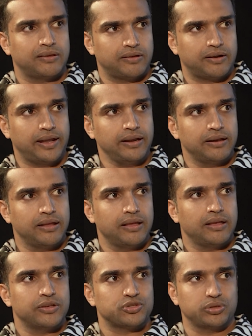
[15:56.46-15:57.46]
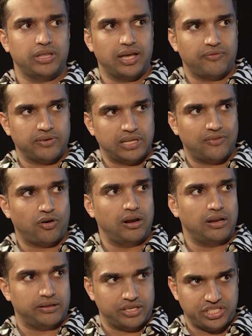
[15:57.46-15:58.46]
right? So they've
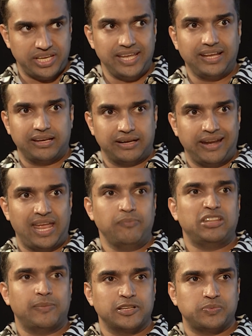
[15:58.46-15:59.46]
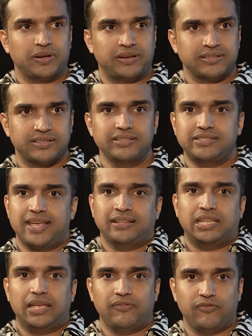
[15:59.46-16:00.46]
all, she named them as witnesses,
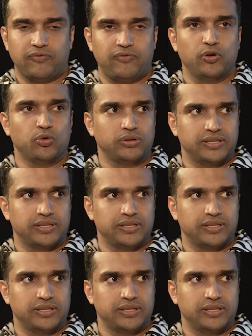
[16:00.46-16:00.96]
saying they viewed